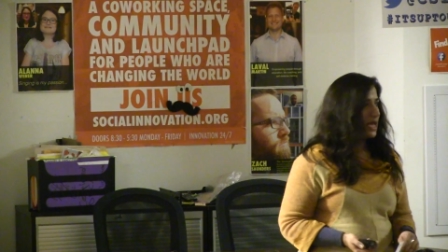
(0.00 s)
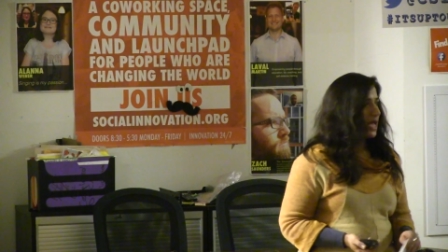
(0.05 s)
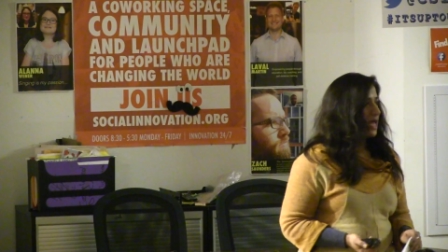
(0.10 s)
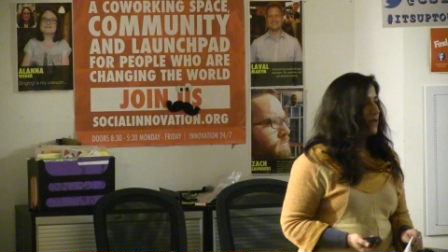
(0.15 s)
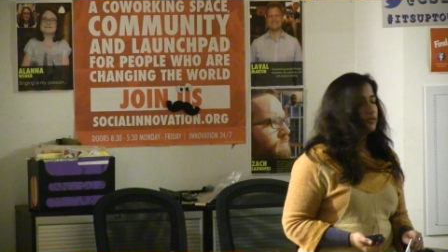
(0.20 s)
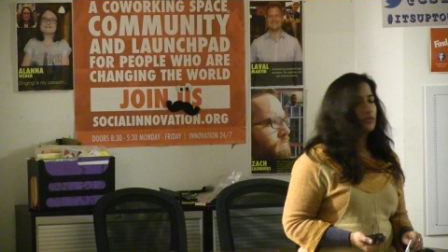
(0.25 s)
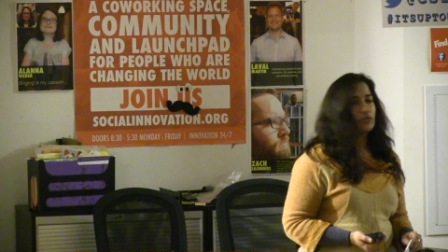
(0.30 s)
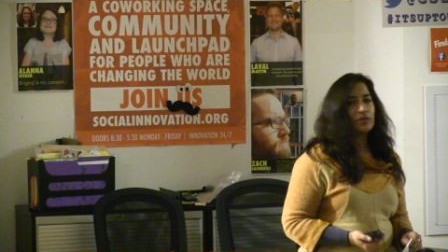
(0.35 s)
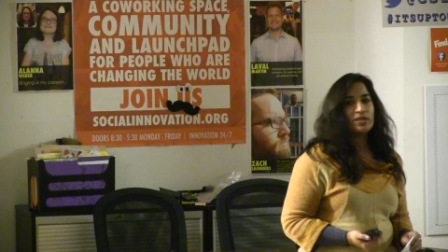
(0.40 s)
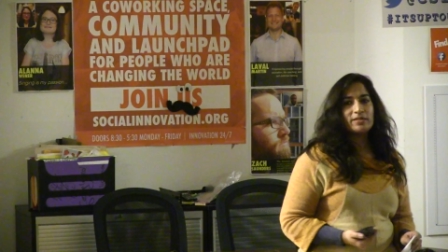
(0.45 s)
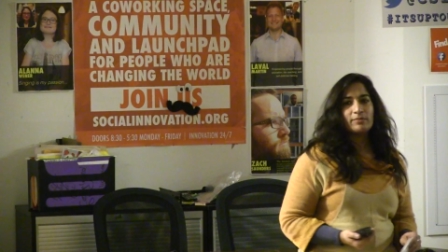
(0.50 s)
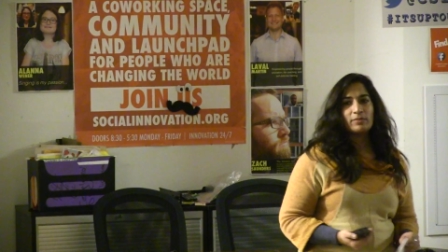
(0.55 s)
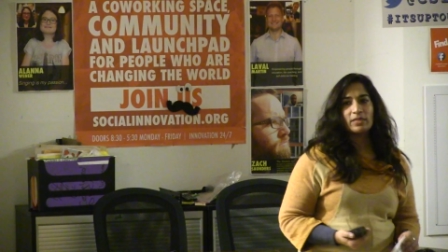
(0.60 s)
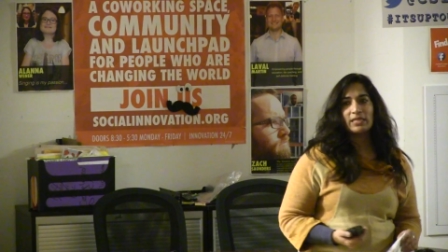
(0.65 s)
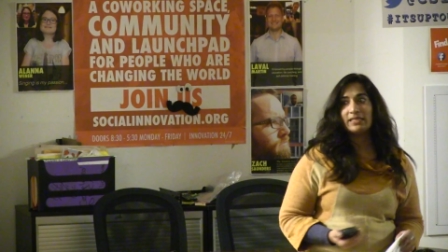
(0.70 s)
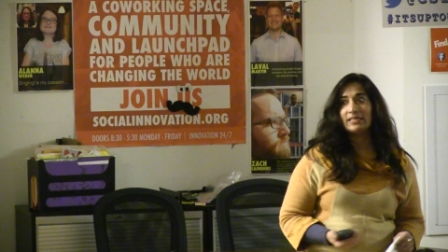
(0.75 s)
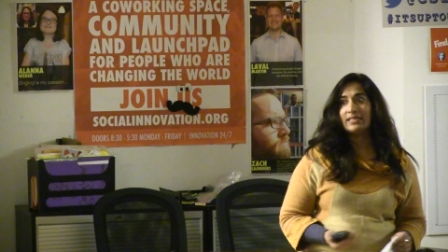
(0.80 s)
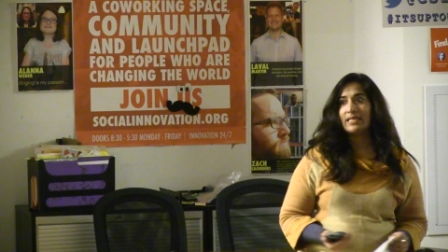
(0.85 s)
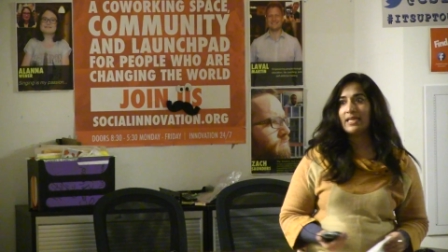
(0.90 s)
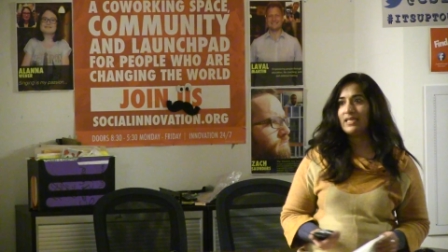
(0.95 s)
And freedom
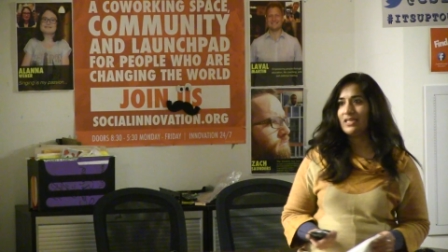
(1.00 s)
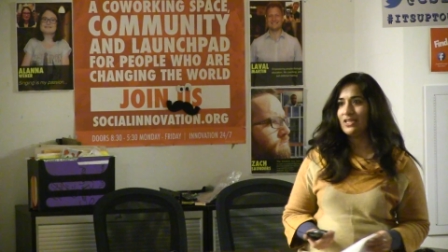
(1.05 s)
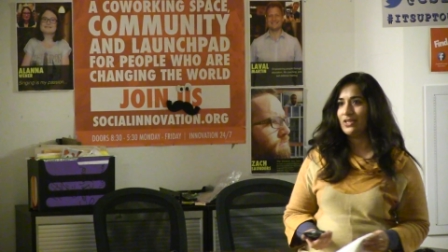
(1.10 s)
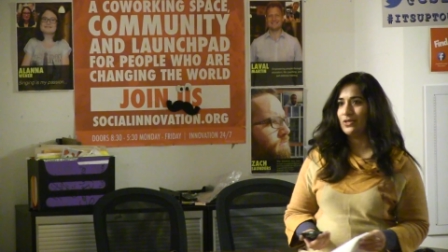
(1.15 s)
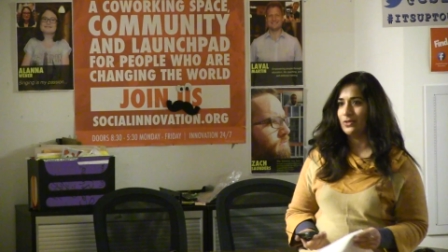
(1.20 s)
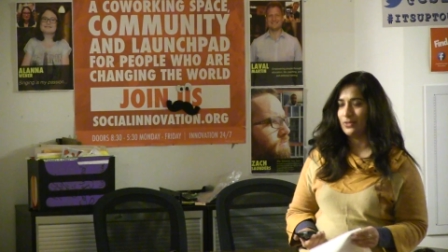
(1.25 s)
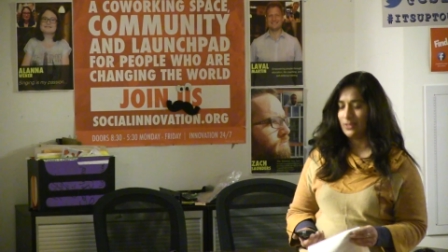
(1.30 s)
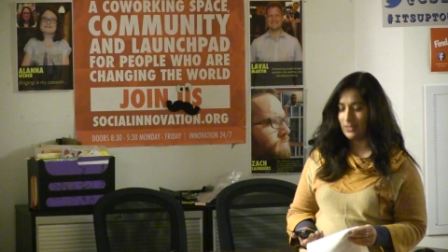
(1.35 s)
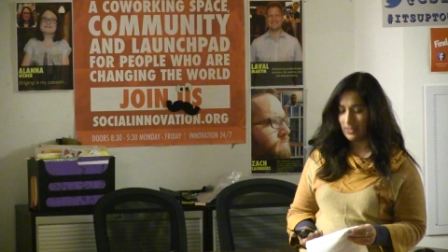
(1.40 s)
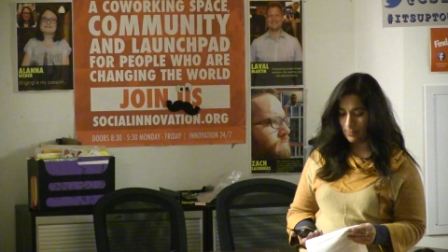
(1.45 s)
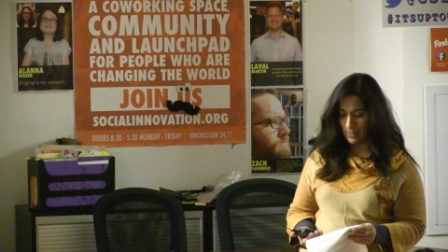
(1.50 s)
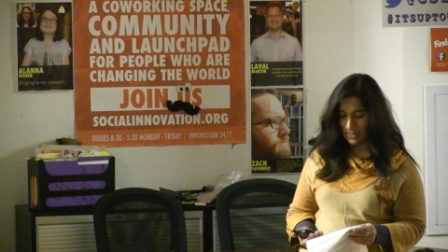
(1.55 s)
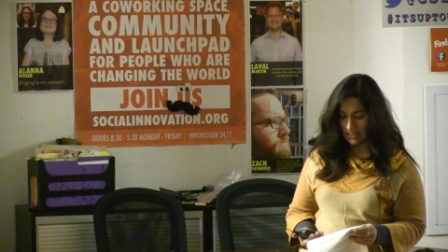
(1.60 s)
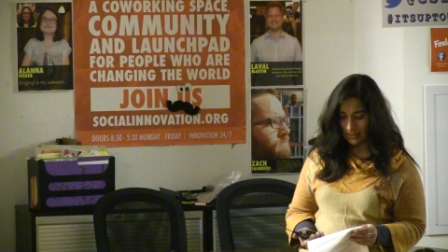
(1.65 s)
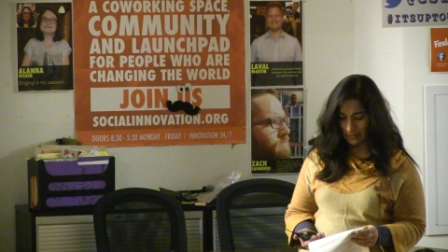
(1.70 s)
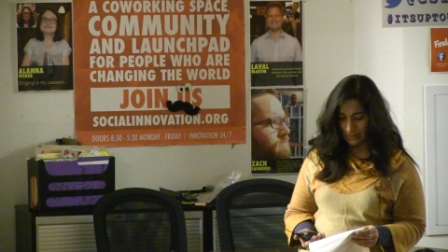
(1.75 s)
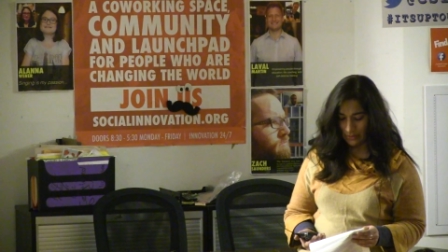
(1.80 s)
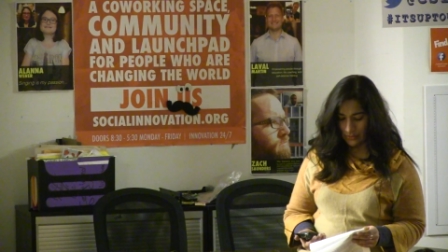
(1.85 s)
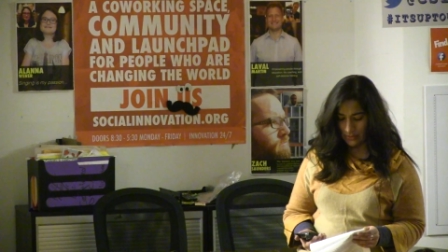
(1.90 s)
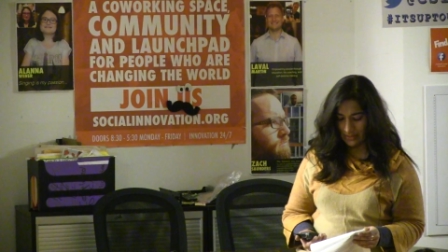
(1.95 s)
continues to be
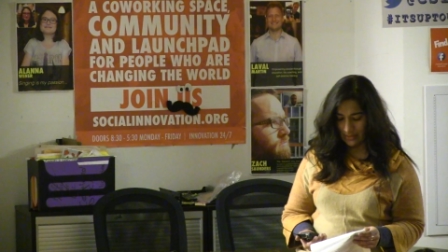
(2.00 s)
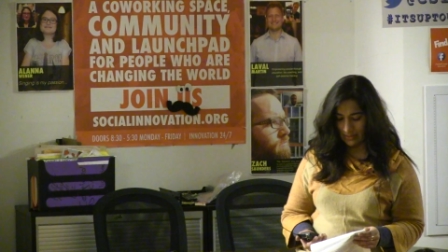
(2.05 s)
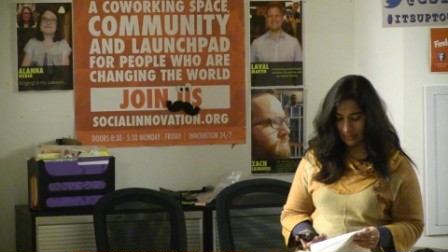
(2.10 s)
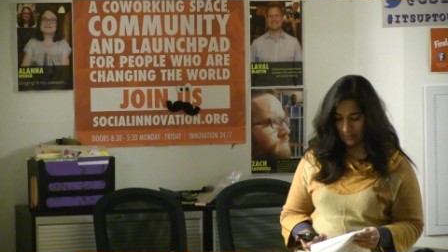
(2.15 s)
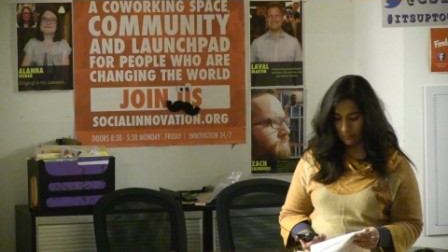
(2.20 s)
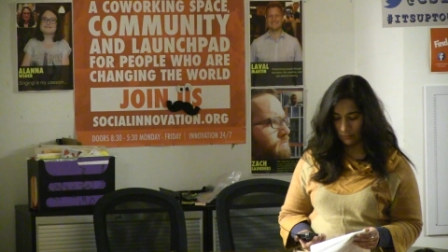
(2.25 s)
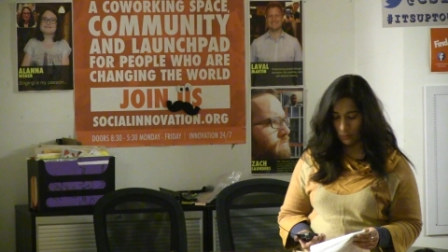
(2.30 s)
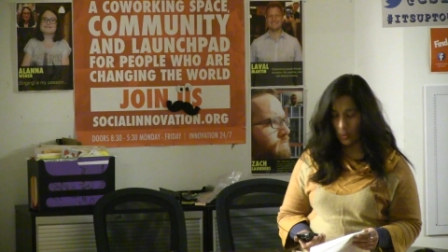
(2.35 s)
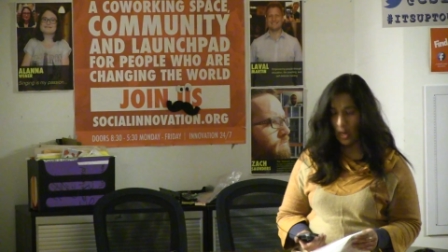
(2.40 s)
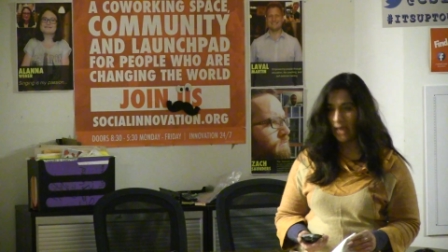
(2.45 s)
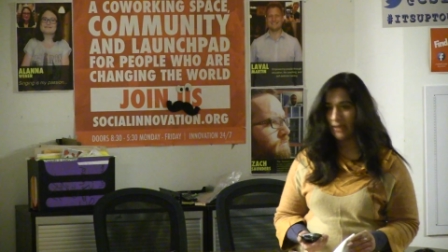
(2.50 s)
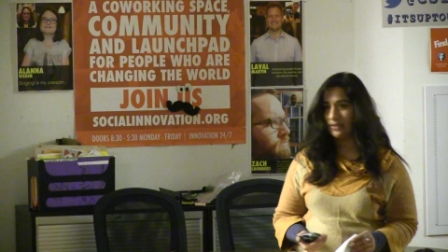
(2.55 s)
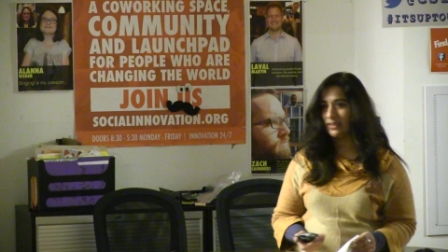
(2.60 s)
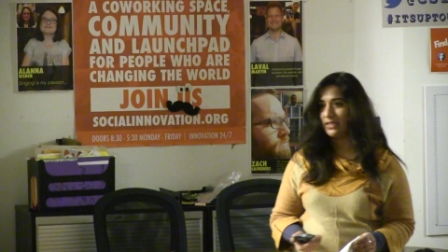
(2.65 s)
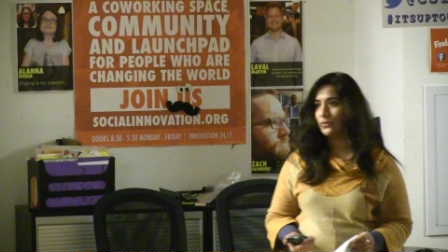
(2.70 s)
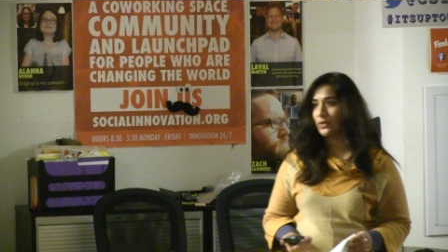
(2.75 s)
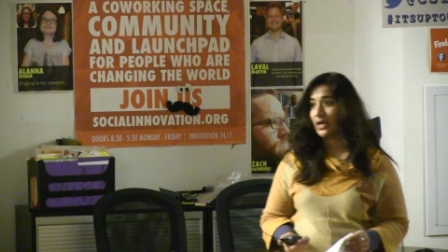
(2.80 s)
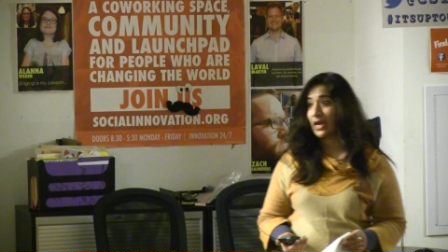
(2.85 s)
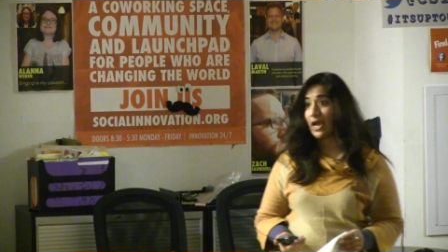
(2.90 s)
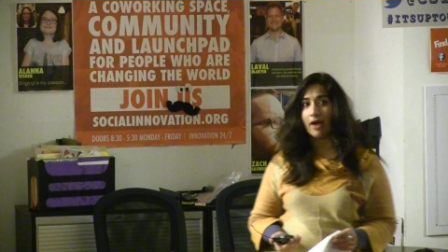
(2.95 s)
elusive while
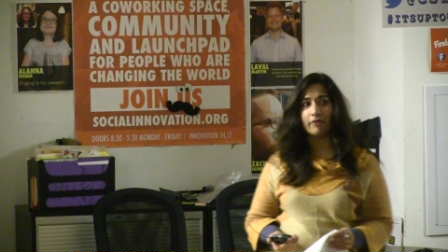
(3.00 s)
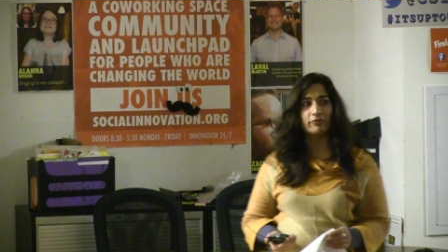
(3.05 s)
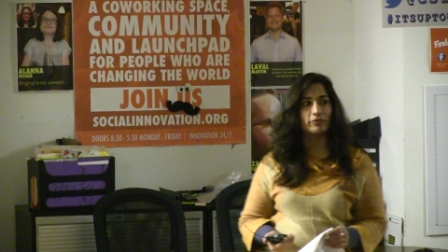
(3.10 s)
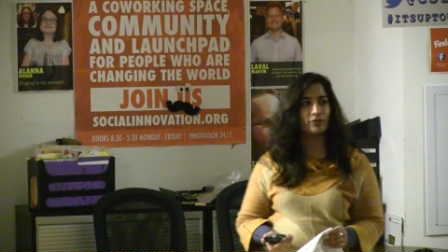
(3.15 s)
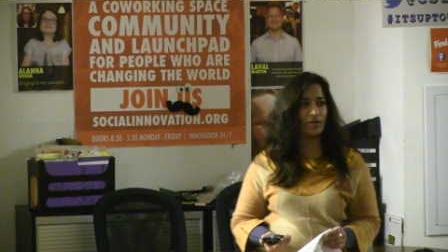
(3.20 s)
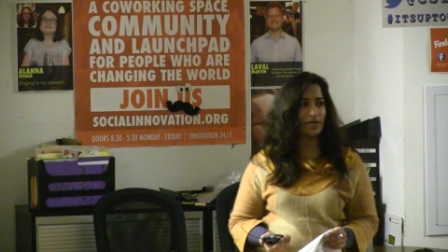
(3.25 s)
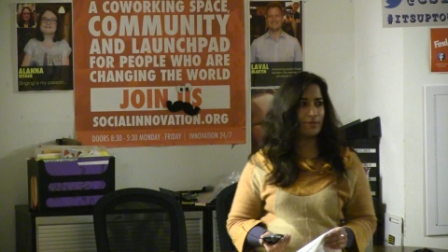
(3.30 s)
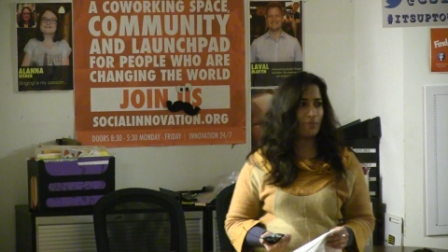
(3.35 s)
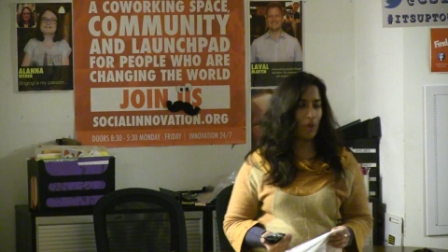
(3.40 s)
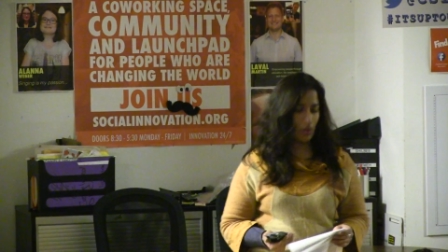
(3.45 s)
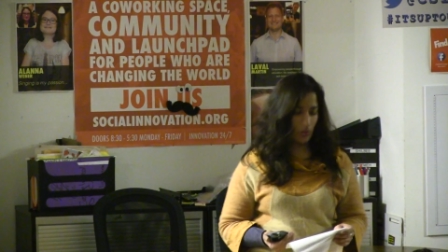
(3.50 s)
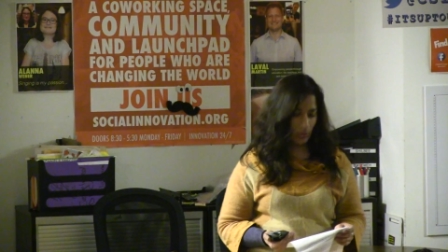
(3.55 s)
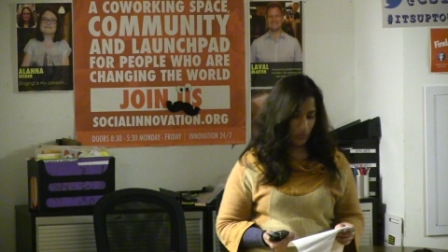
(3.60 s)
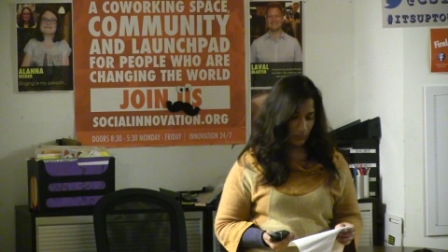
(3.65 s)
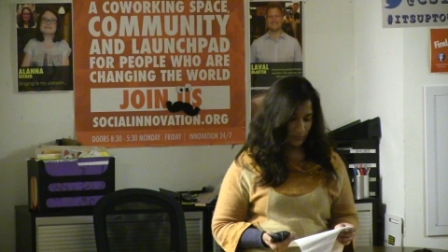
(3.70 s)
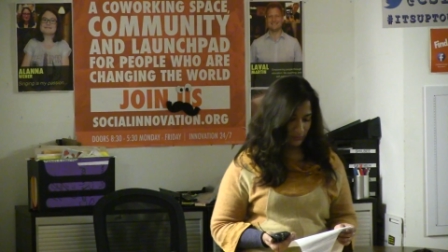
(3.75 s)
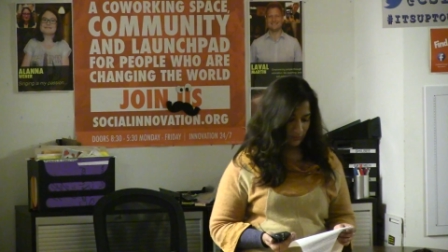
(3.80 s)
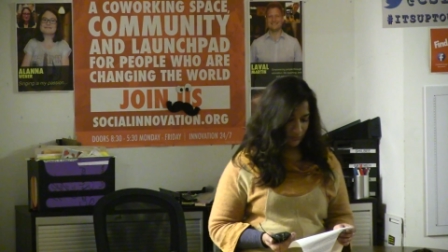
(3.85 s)
in recovery mode,